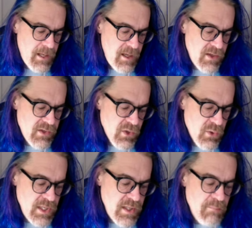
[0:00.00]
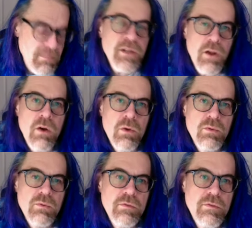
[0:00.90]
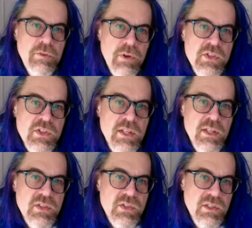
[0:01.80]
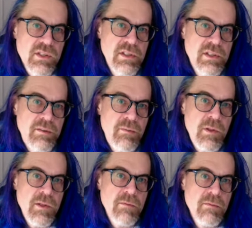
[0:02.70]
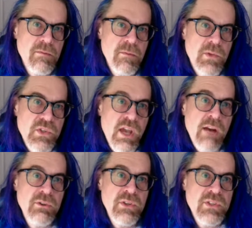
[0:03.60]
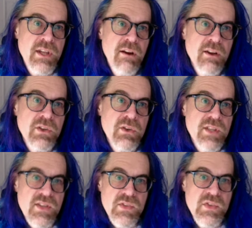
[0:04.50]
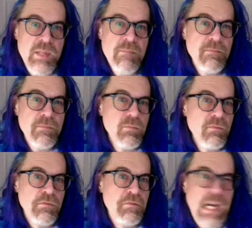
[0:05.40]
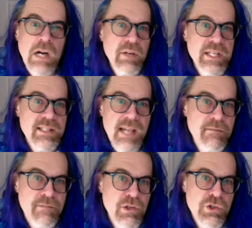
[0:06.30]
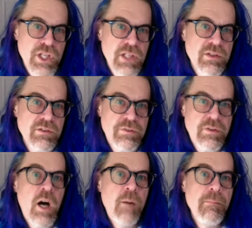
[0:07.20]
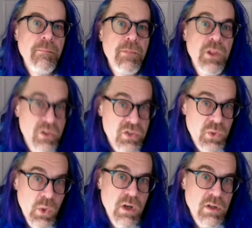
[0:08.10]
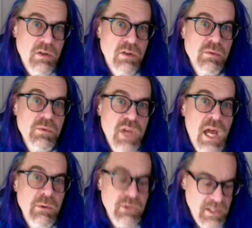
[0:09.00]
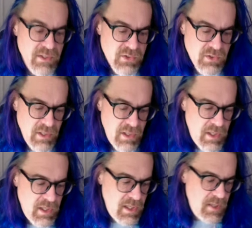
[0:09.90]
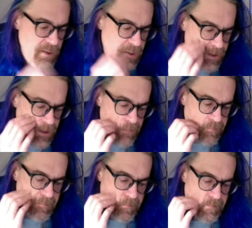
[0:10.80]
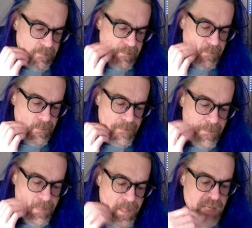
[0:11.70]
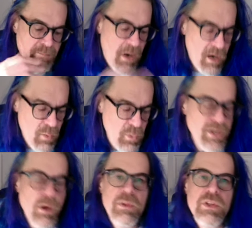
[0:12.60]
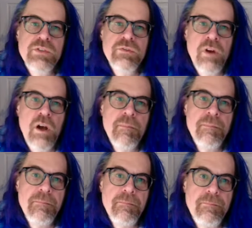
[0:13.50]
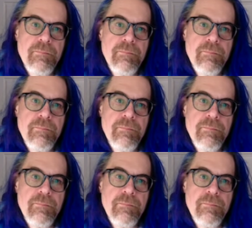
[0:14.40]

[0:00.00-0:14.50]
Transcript: So in the Meno, for instance, the Socrates character doesn't seem very divergent from the historical Socrates. In part, we know this from